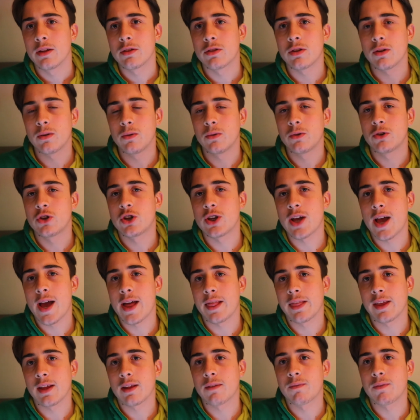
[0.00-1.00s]
do
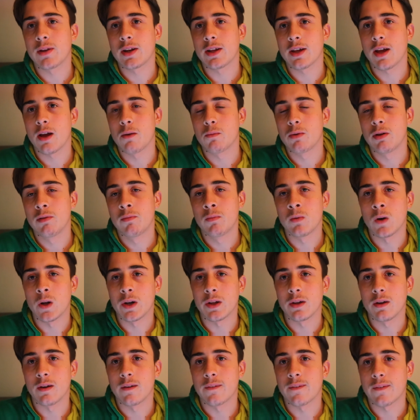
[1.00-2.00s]
share this video with one
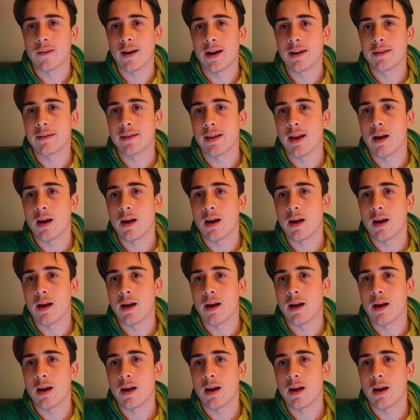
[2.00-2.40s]
of your friends